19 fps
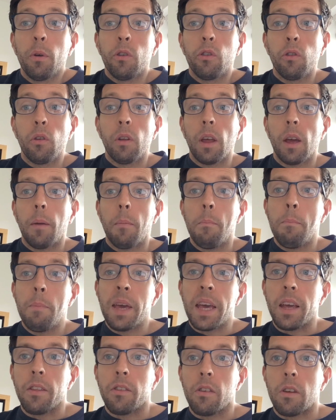and Juliet
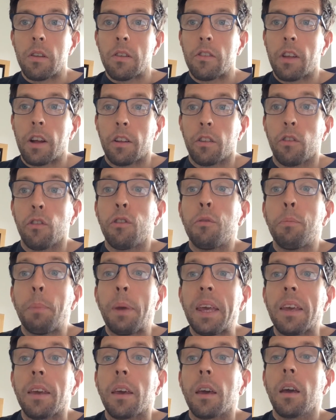meet and start to
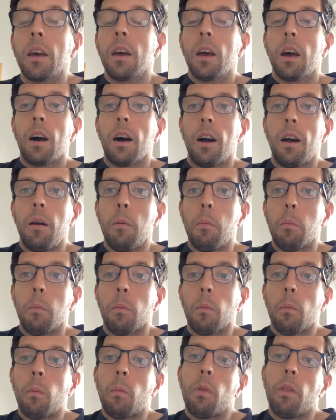speak,
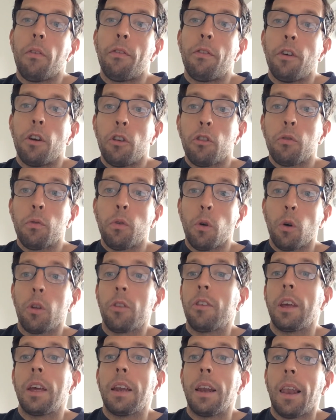the first
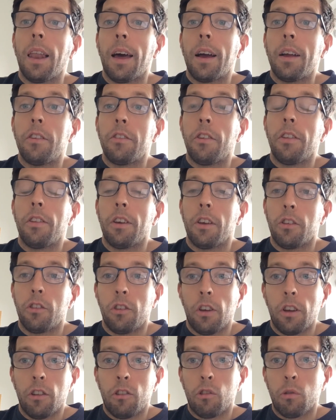14 lines that they
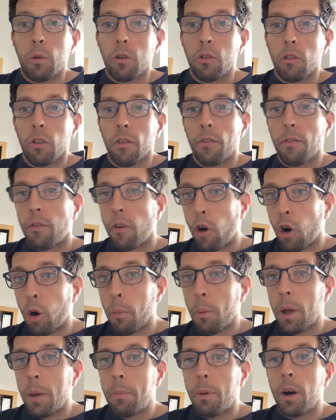say to each other
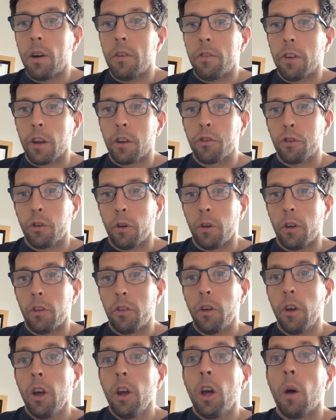form a perfect sonnet,
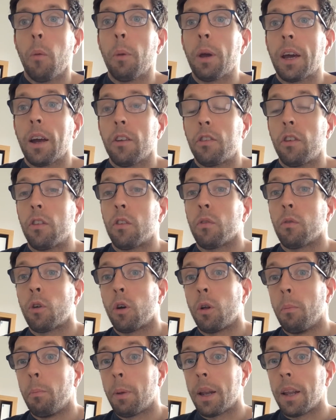and we get a sense of
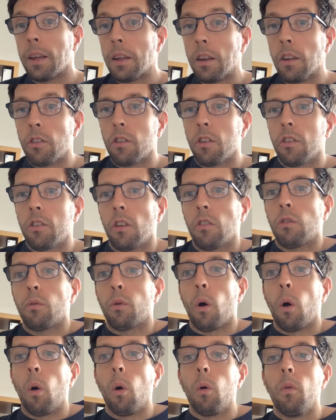completeness and a sense of
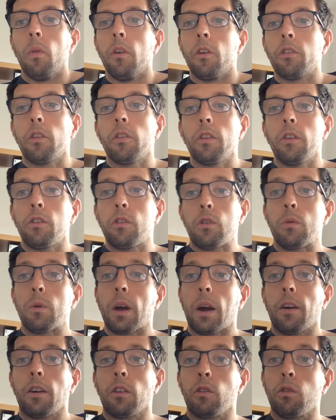wholeness, that these two
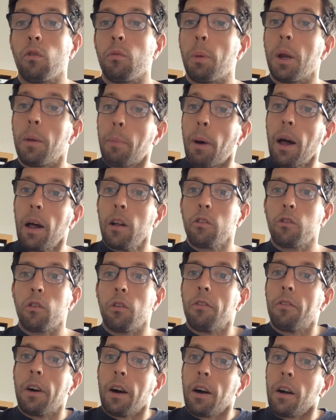characters who've been apart so
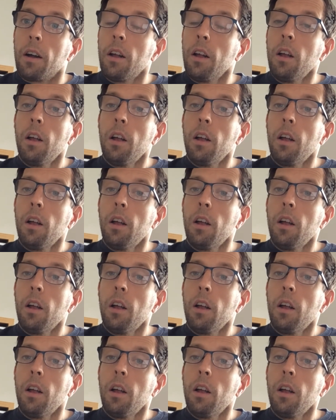far